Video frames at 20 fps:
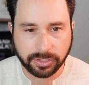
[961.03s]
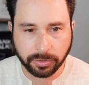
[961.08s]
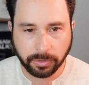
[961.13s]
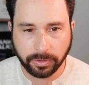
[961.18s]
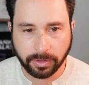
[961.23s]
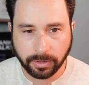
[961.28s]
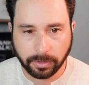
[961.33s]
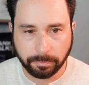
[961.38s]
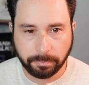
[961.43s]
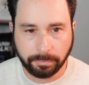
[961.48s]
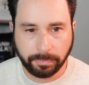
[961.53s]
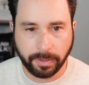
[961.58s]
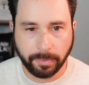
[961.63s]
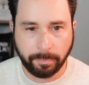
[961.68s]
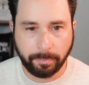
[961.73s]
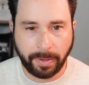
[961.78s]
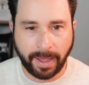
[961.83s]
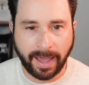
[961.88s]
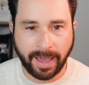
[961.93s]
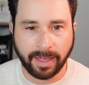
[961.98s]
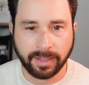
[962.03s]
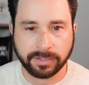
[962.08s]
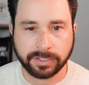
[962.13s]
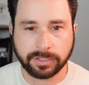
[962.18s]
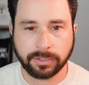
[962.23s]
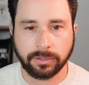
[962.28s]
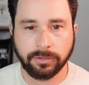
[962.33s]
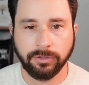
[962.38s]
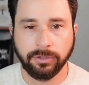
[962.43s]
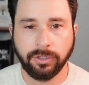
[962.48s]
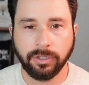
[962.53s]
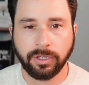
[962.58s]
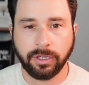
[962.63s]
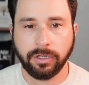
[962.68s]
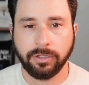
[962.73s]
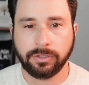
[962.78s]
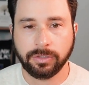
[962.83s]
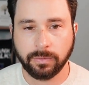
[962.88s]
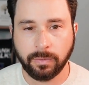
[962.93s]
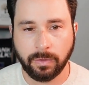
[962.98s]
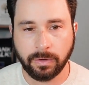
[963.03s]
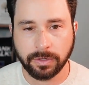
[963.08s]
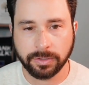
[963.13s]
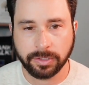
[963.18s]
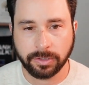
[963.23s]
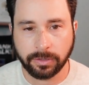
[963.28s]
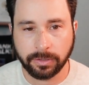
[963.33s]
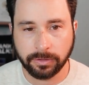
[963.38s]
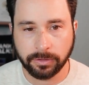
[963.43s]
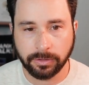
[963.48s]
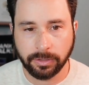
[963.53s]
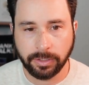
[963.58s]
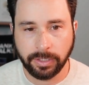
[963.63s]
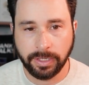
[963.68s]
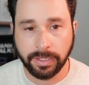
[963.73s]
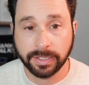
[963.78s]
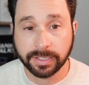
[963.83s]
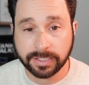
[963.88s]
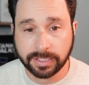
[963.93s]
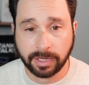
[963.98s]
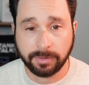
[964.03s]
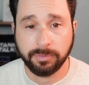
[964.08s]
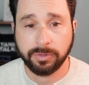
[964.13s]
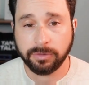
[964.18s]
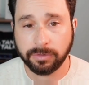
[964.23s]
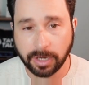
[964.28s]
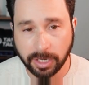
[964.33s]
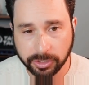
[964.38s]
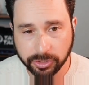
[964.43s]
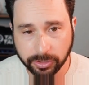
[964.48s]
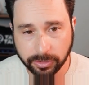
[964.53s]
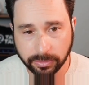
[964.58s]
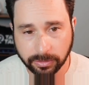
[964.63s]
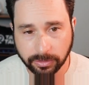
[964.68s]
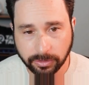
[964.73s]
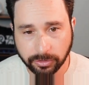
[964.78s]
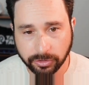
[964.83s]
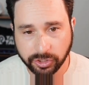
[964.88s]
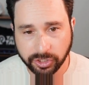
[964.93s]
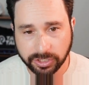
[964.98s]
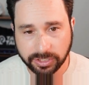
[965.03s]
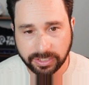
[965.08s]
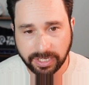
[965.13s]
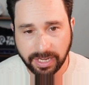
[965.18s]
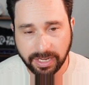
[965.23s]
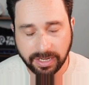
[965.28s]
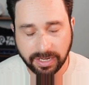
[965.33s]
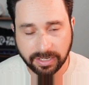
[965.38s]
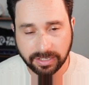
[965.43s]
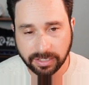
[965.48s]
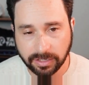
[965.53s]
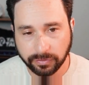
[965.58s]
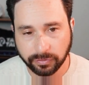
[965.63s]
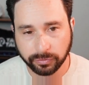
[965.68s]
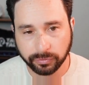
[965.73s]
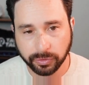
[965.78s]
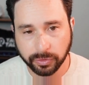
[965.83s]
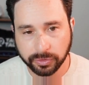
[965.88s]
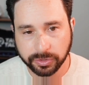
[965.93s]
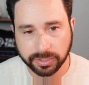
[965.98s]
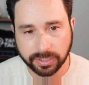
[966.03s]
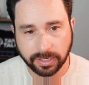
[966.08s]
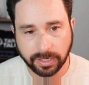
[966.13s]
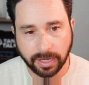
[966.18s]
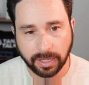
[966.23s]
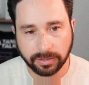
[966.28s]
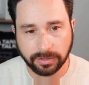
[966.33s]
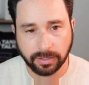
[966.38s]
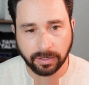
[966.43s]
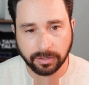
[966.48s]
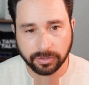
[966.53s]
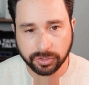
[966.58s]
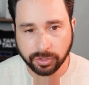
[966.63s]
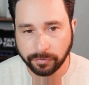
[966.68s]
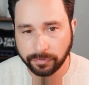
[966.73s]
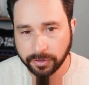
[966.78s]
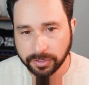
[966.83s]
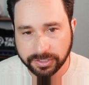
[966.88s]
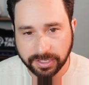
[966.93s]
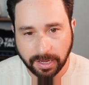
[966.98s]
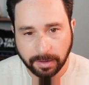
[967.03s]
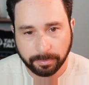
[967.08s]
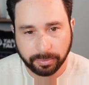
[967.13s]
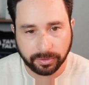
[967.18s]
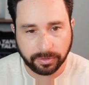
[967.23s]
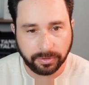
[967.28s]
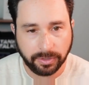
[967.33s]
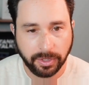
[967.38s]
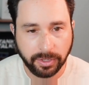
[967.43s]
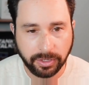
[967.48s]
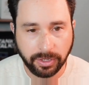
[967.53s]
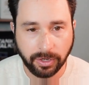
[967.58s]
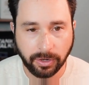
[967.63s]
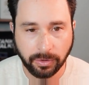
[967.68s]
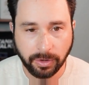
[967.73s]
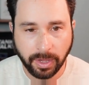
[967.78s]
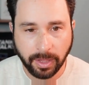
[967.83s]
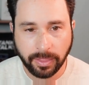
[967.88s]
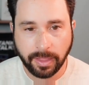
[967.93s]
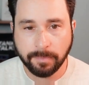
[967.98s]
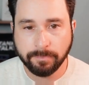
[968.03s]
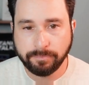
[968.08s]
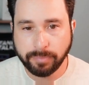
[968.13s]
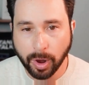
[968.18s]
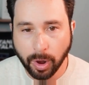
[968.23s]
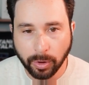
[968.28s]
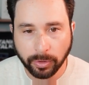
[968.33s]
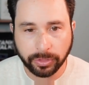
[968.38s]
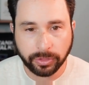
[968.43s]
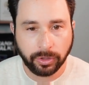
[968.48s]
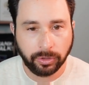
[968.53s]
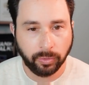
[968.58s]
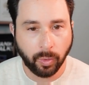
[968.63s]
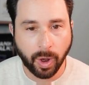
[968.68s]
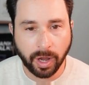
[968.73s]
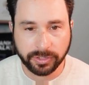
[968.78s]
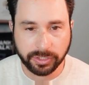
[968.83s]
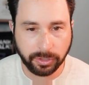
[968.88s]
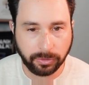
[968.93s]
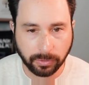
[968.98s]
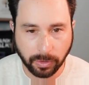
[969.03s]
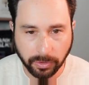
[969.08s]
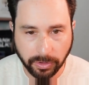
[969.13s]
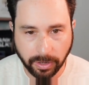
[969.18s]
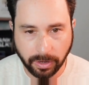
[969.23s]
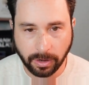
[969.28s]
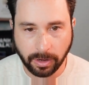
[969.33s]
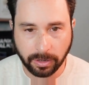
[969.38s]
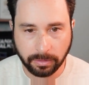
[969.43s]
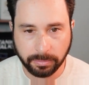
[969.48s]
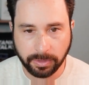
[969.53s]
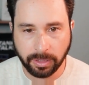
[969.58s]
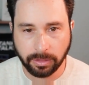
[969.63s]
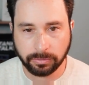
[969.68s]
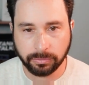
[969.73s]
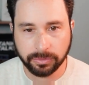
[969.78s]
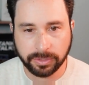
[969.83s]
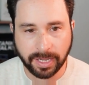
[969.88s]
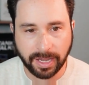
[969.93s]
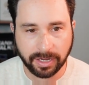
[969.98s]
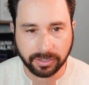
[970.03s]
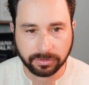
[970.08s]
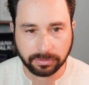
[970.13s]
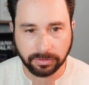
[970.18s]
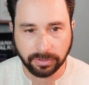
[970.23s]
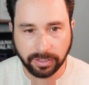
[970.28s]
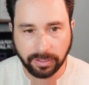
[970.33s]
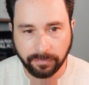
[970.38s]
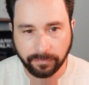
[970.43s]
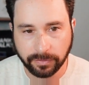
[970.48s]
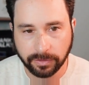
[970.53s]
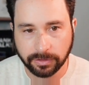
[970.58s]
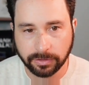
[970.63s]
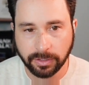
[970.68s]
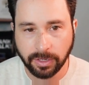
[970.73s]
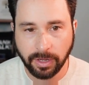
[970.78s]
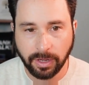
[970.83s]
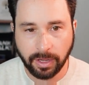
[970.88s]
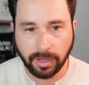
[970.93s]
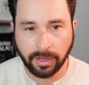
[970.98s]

So the paths they're looking towards are in the same direction. They're just taking different routes to get there. So for example, they both want to grow the economy through tax relief and